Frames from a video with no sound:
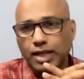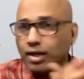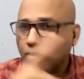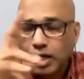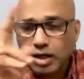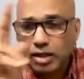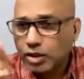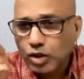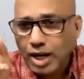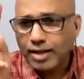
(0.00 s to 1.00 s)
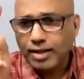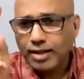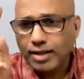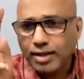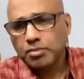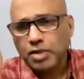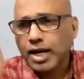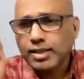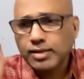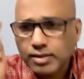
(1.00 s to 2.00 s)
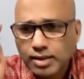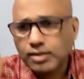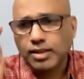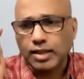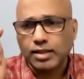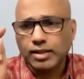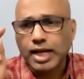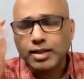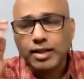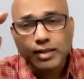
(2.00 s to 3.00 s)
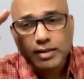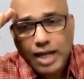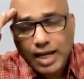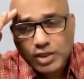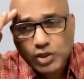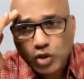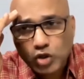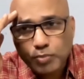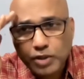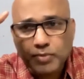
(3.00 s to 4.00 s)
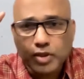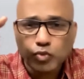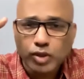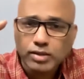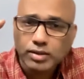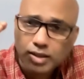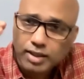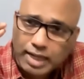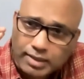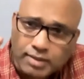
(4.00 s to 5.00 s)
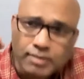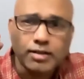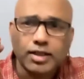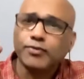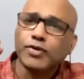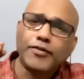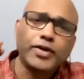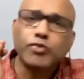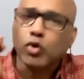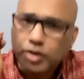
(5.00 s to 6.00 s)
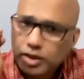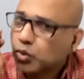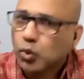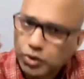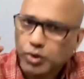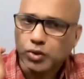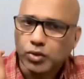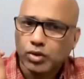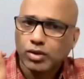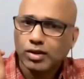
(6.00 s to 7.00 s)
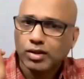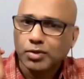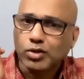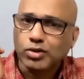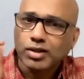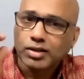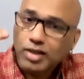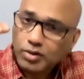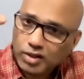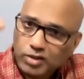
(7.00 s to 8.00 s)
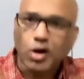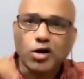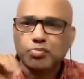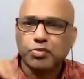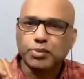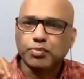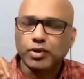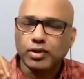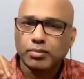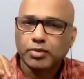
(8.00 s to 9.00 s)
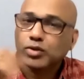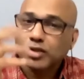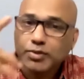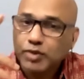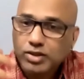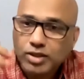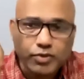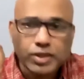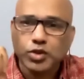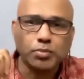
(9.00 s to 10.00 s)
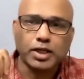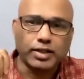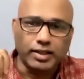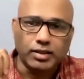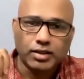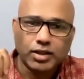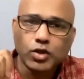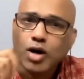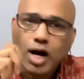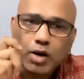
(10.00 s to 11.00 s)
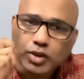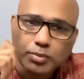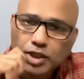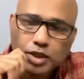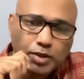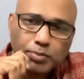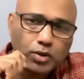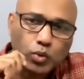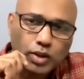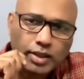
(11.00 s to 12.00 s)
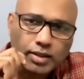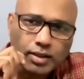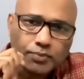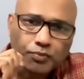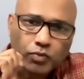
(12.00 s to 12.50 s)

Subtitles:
And last time I suggested that sort of people were there in 1935 and 40s also, because there were a lot of people, because they were servants of Britain. You know how the British people ruled India?